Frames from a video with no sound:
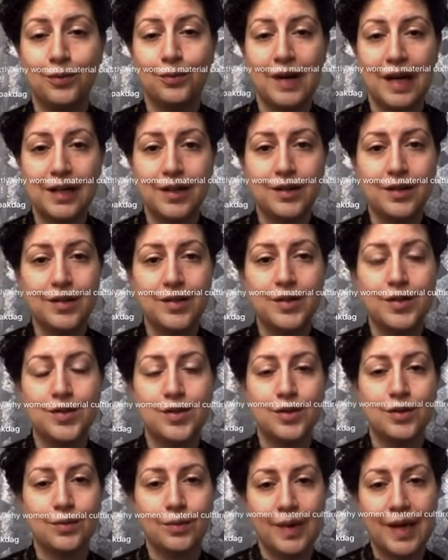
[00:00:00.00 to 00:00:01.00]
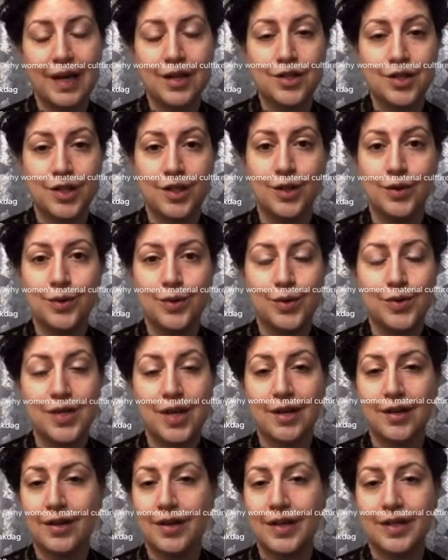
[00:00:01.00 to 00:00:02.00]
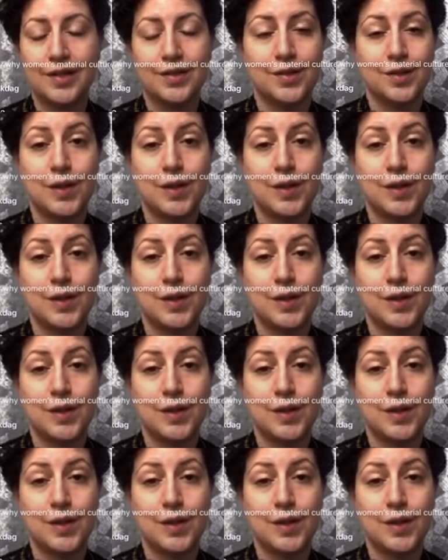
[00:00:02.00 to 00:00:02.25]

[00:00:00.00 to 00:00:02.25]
record so that we actually know whose hair it is.